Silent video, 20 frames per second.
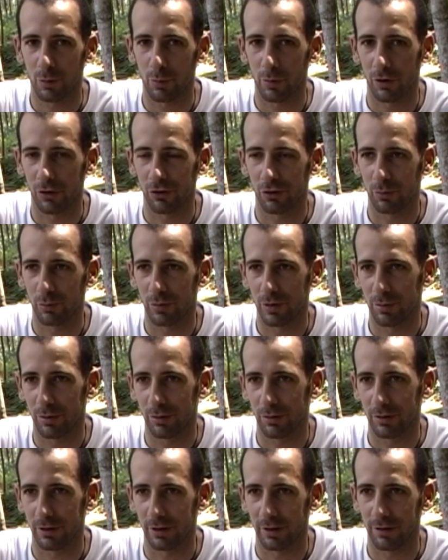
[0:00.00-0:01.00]
Persian
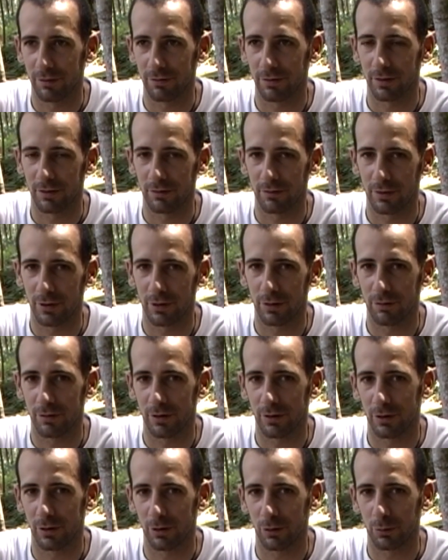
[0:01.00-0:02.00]
people I found very,
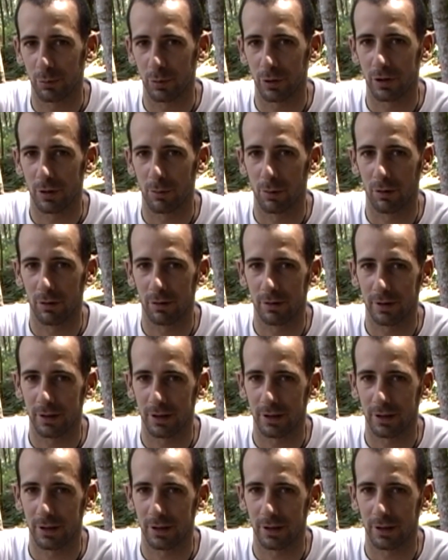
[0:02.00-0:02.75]
very hospitable